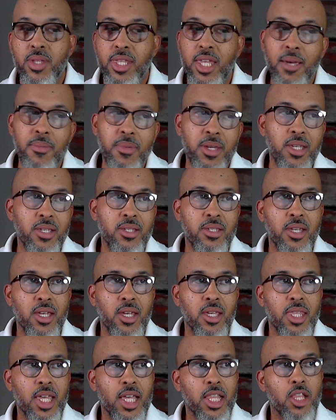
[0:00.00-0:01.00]
with that being
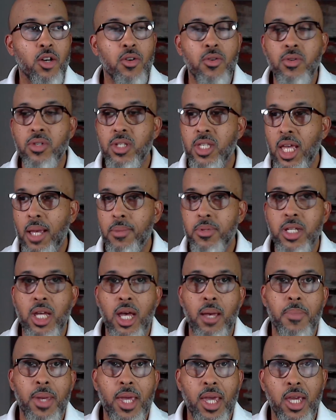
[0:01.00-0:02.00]
said, that local
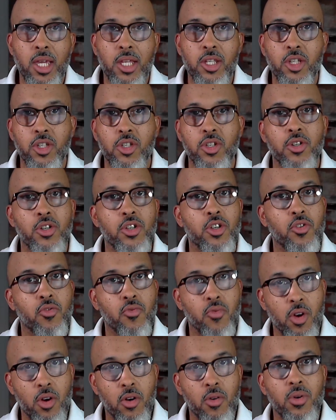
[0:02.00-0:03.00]
snapshot page is going
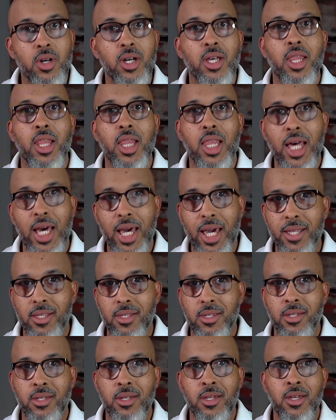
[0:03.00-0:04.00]
to grow a
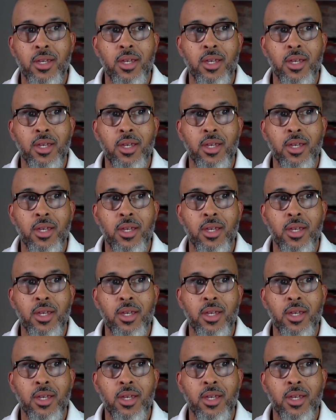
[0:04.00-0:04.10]
lot.